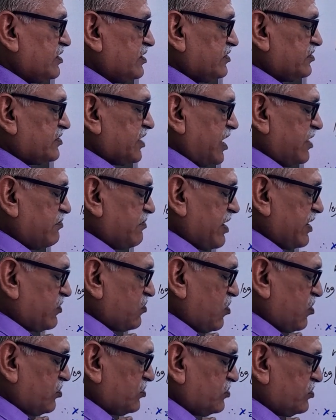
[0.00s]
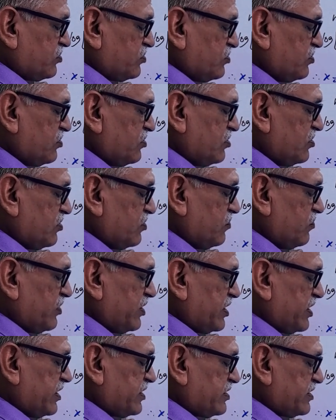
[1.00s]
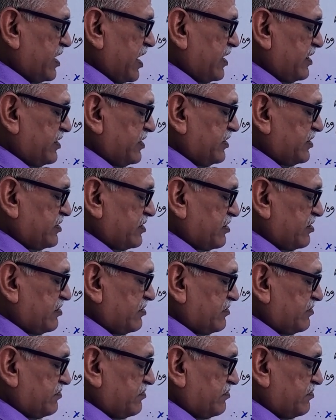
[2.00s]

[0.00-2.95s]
sin by cos, we get tan theta.